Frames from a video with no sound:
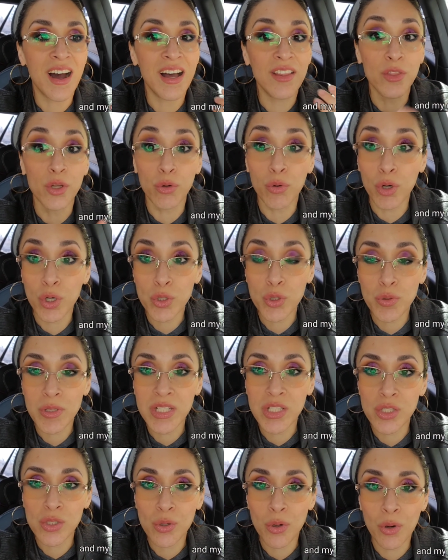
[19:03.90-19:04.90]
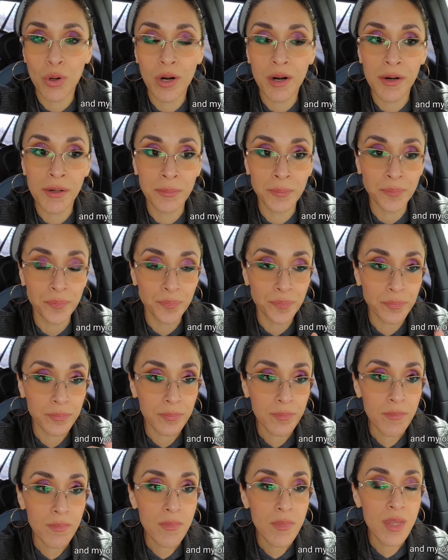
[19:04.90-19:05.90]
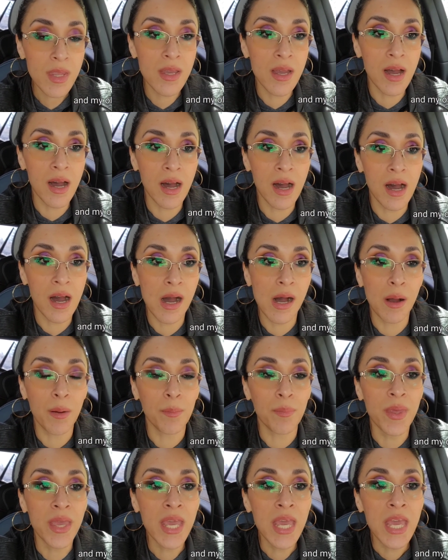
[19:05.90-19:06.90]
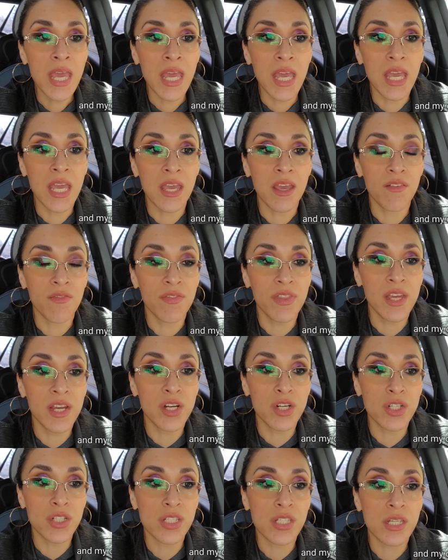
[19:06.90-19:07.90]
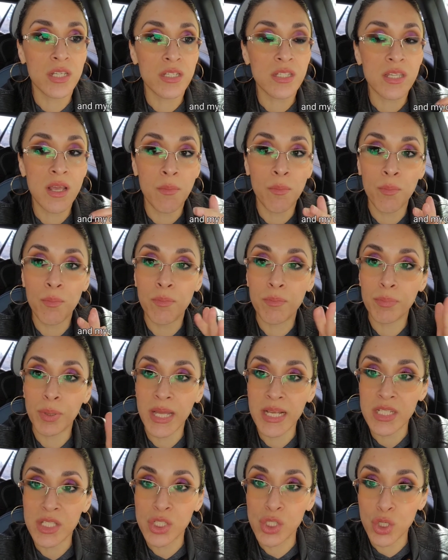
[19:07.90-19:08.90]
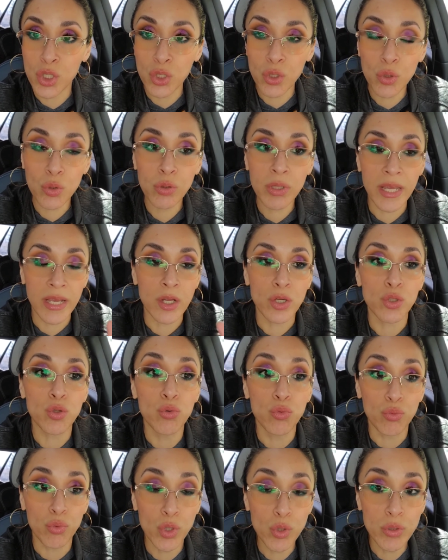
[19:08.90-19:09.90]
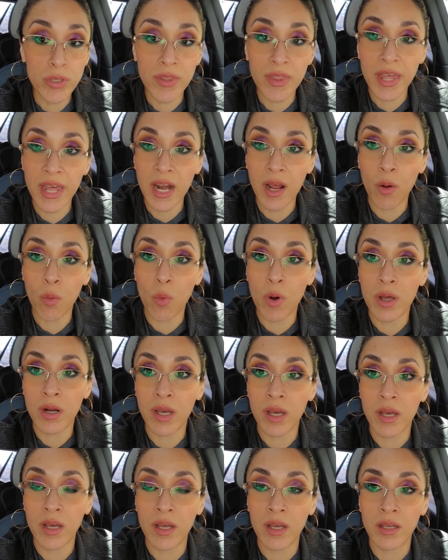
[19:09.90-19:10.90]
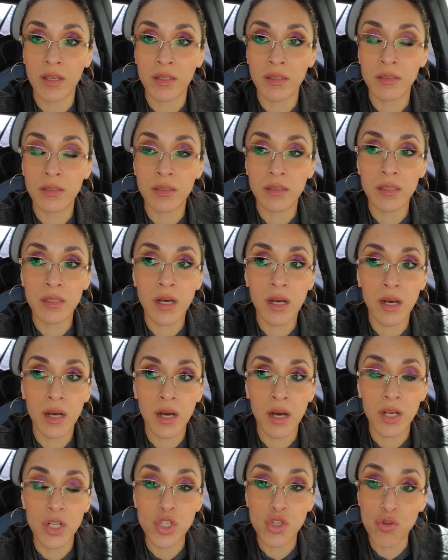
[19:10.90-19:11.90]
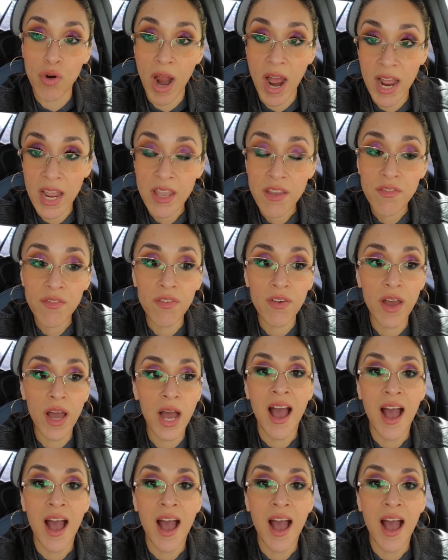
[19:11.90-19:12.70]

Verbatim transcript: uh, the grocery store. Um, if there's some place new, like a new route that I want to uh, drive.